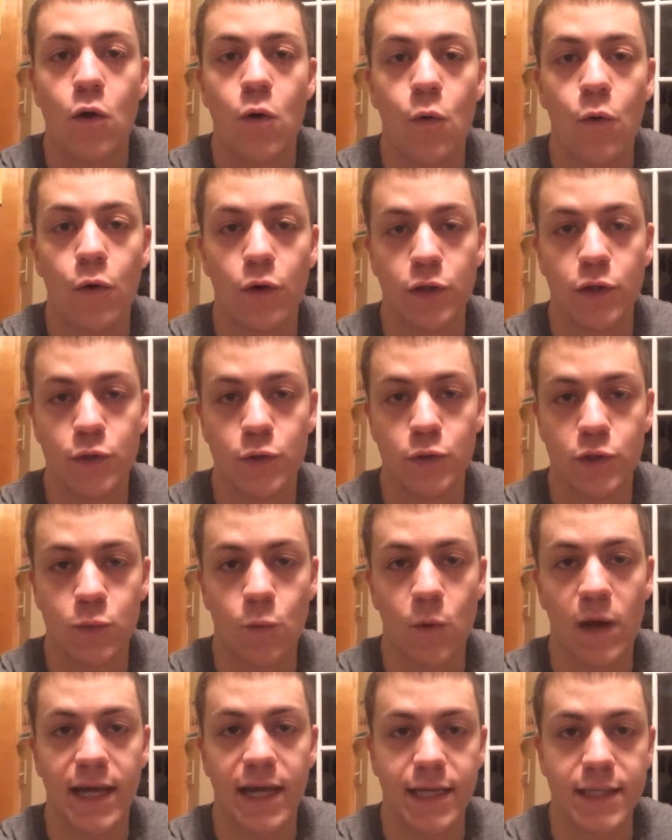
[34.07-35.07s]
or lose
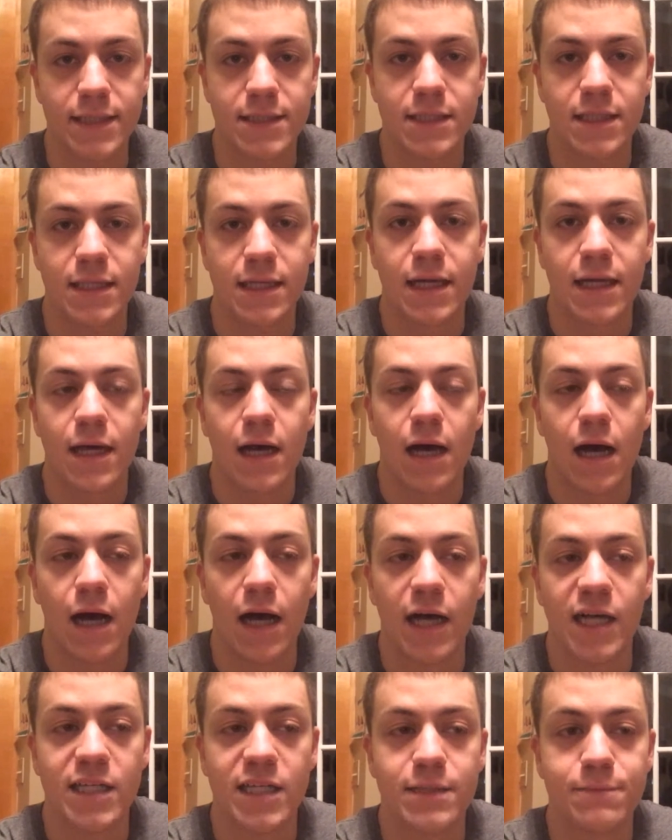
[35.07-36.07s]
weight?
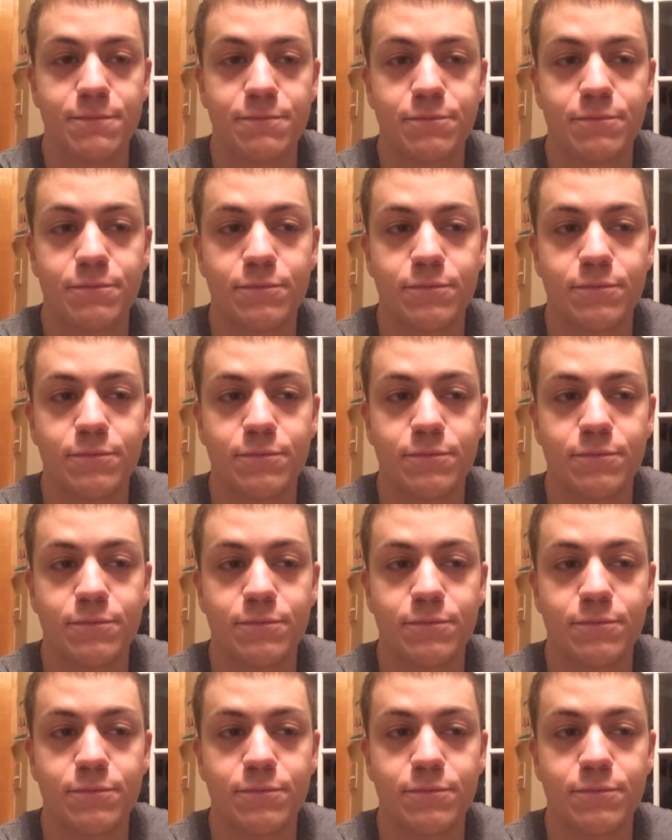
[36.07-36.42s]
Uh,